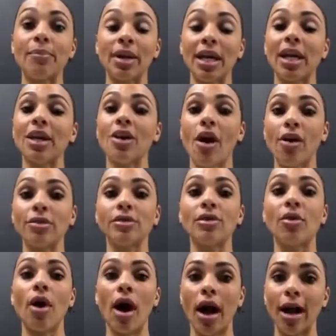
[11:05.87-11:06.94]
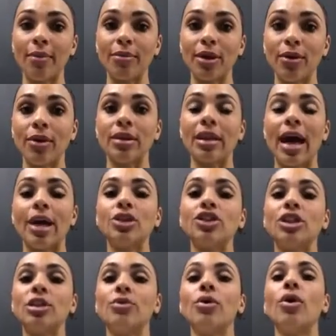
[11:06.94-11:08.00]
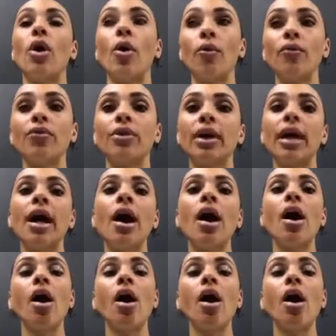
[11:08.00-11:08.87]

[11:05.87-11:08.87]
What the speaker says: but it can also harm you, and that she will hopefully